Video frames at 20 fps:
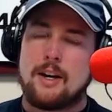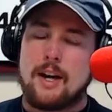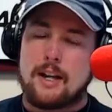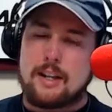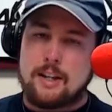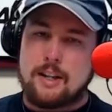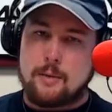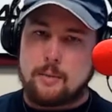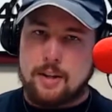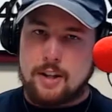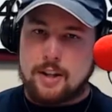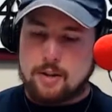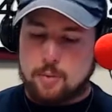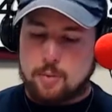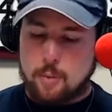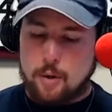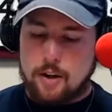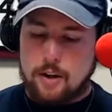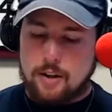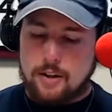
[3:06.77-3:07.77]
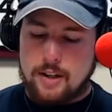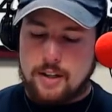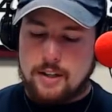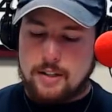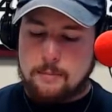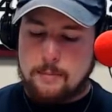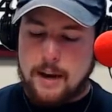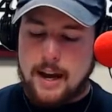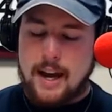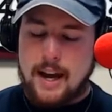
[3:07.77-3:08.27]
And then when this word gets
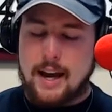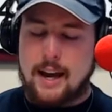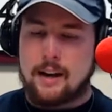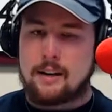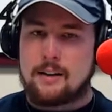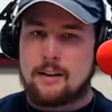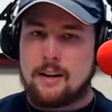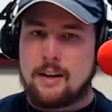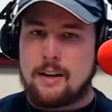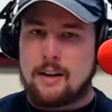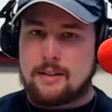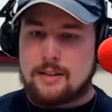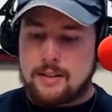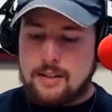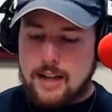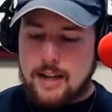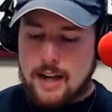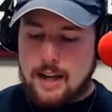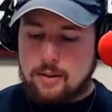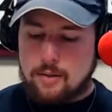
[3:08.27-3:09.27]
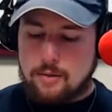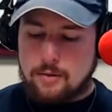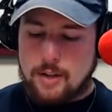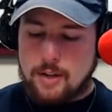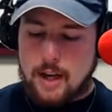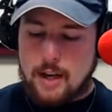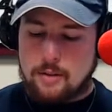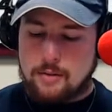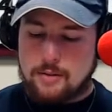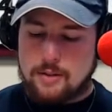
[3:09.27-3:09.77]
back to Daniel,
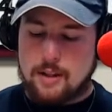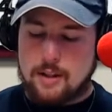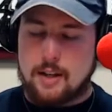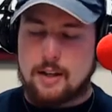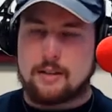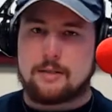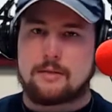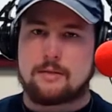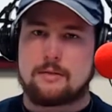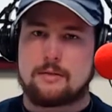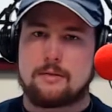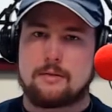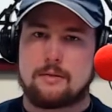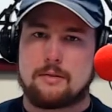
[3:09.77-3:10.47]
Daniel says,